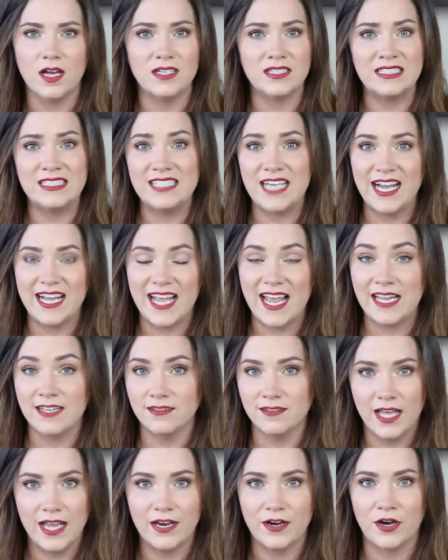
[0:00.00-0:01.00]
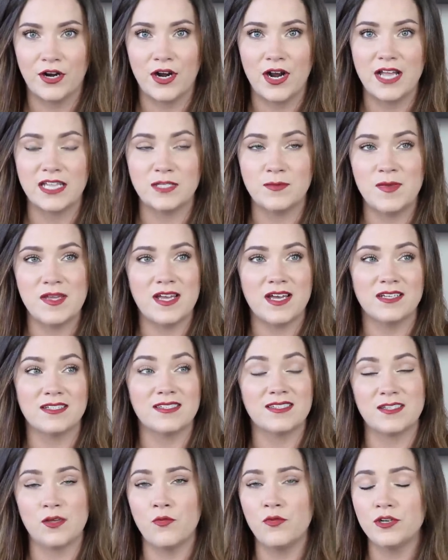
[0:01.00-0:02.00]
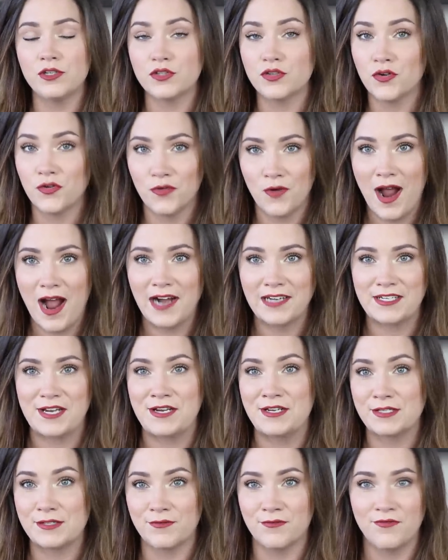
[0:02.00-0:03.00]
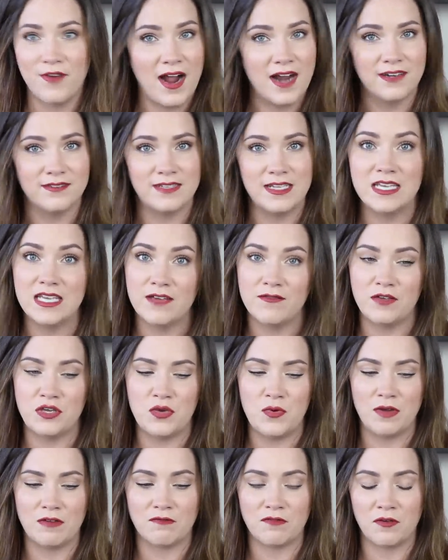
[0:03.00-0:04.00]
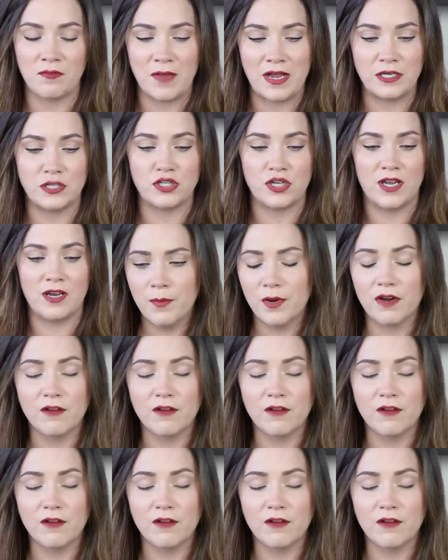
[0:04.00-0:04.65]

a decade later, it's because someone has cracked and is finally giving you information.